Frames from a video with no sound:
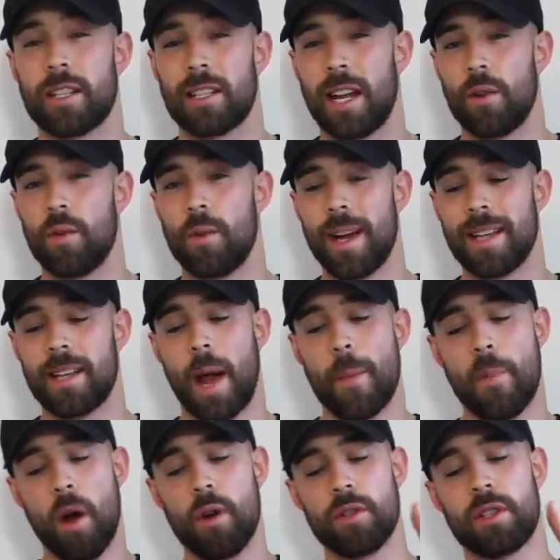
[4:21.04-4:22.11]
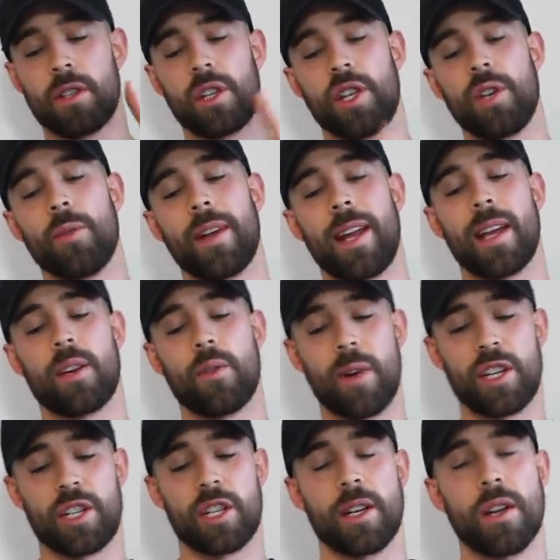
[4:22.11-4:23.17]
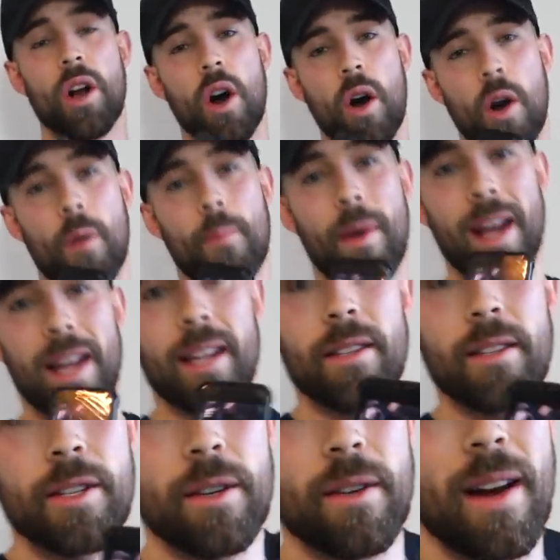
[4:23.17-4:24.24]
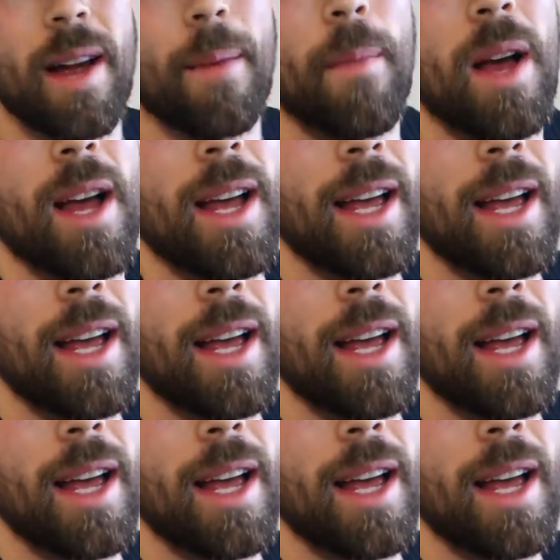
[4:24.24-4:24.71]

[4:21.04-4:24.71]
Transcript: just like always, I post the Q&A question on my Instagram